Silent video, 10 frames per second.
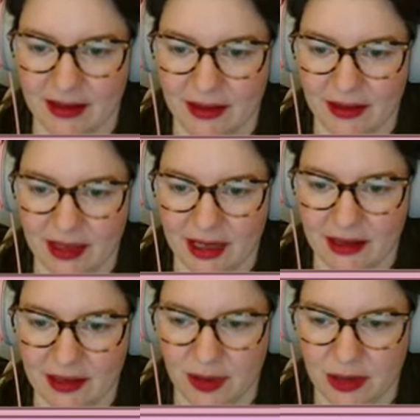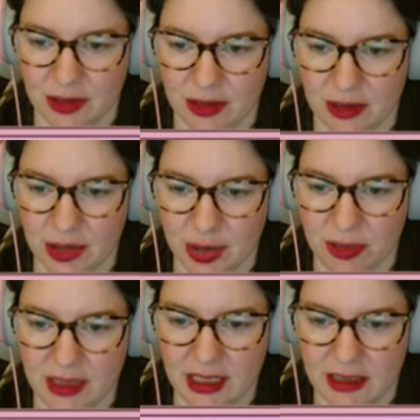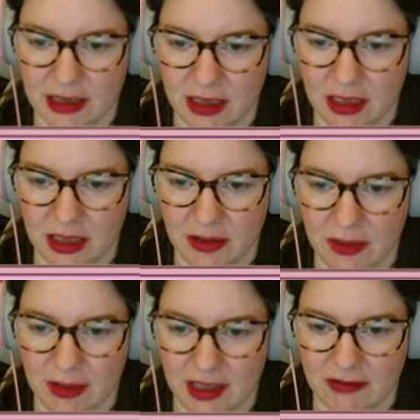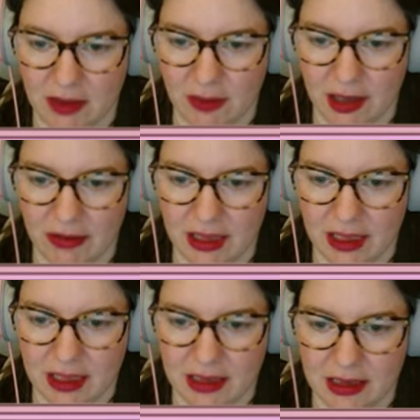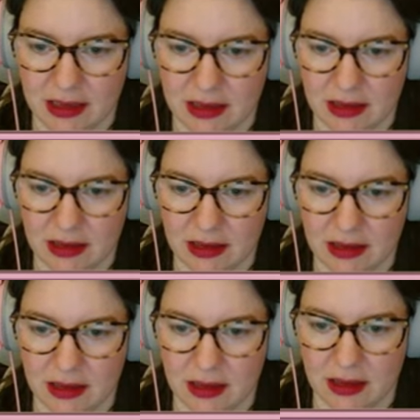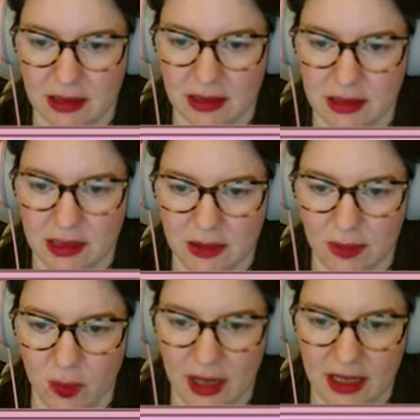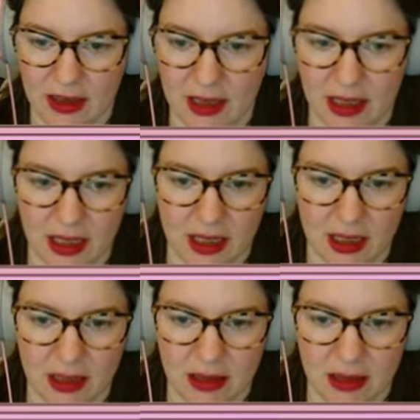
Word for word: Okay, so we've got another tree. That's cute. Leave that where it is. Do the white thing.